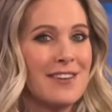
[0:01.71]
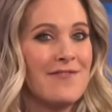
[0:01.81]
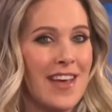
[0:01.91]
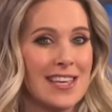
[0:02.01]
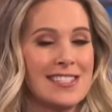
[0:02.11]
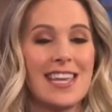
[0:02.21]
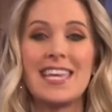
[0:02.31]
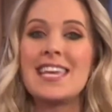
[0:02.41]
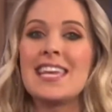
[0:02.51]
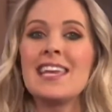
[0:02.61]
confessed that
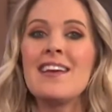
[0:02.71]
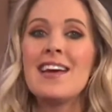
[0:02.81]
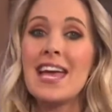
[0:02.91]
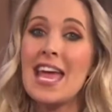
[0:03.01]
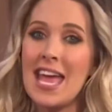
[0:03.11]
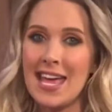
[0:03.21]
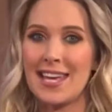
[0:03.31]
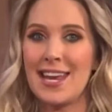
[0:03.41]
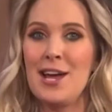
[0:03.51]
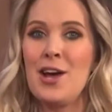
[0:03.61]
he
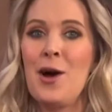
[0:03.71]
hid